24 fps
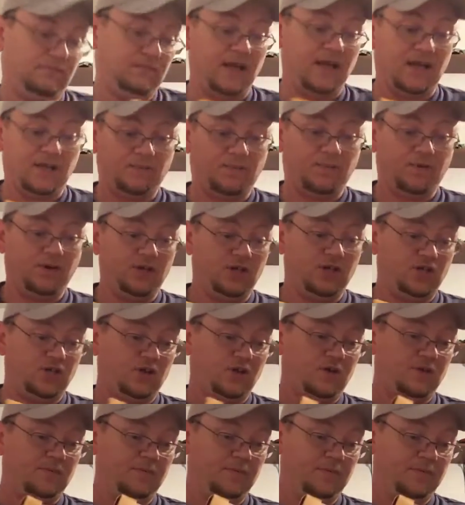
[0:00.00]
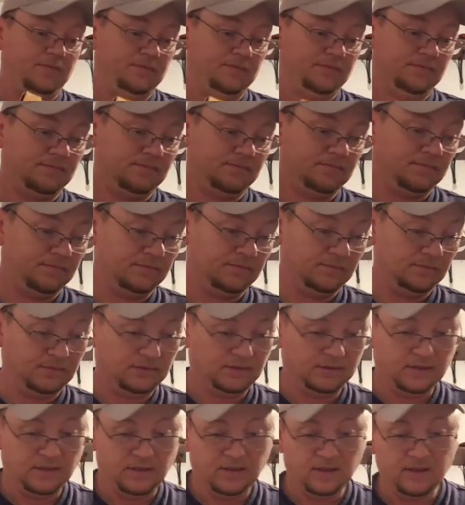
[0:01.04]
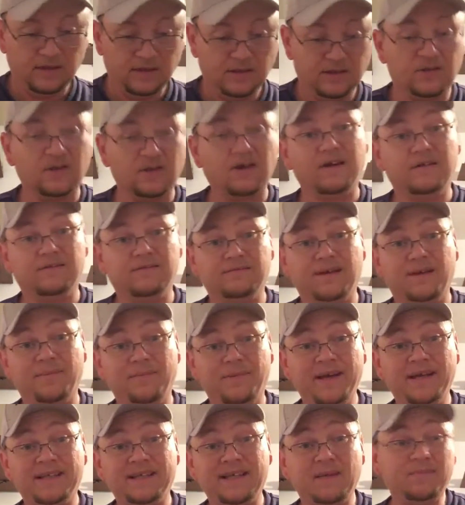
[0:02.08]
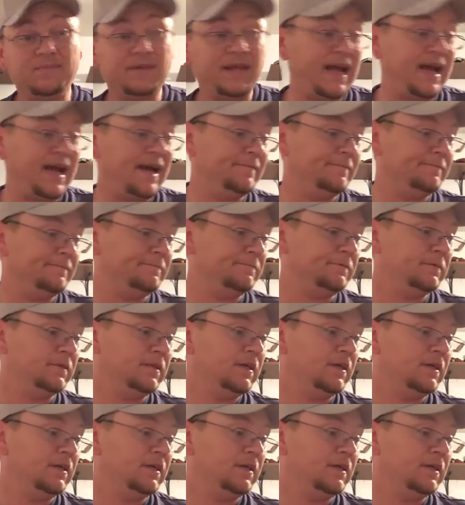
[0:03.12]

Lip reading: That's pretty sharp. So I picked up that.